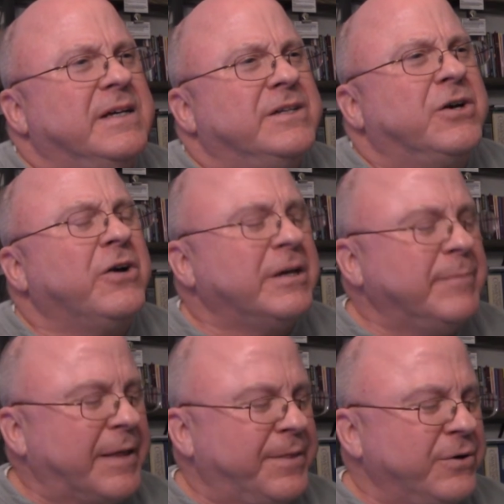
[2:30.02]
Talking
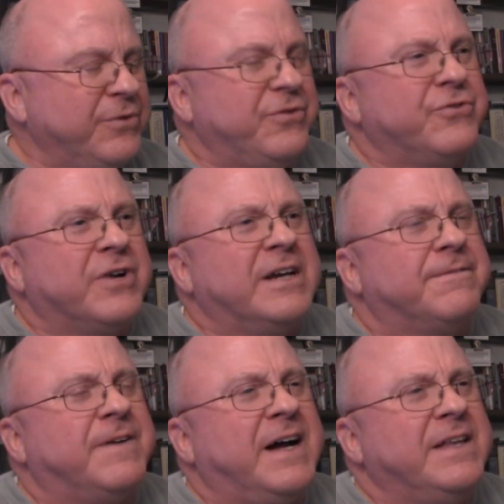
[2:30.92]
about those who try to
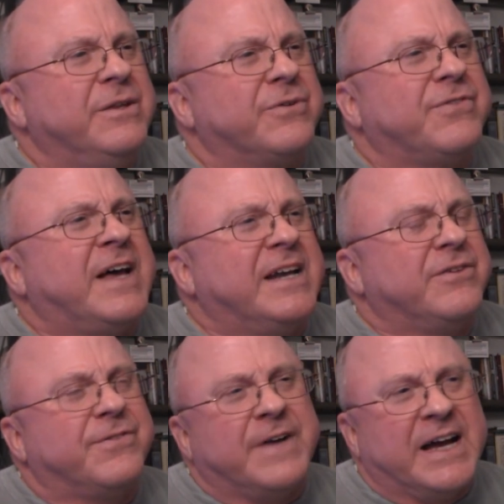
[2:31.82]
find their
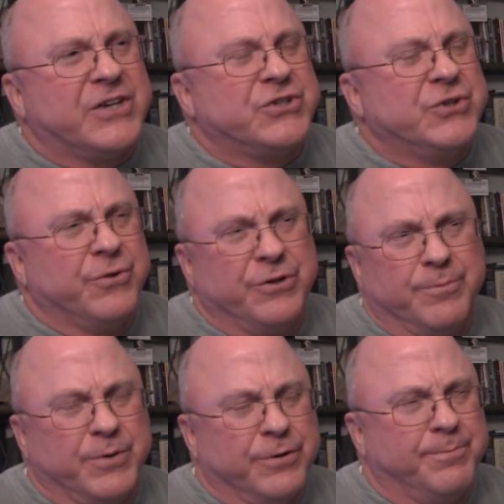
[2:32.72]
satisfaction or their
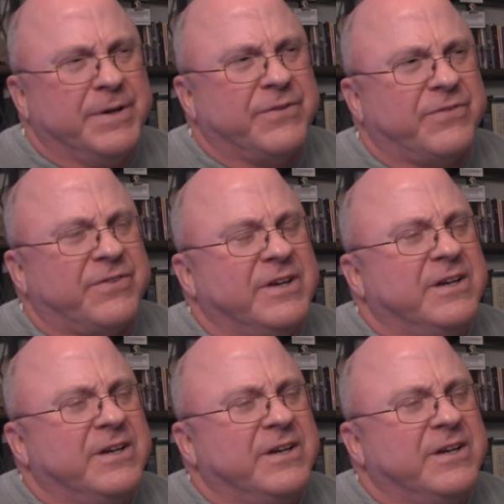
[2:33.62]
purpose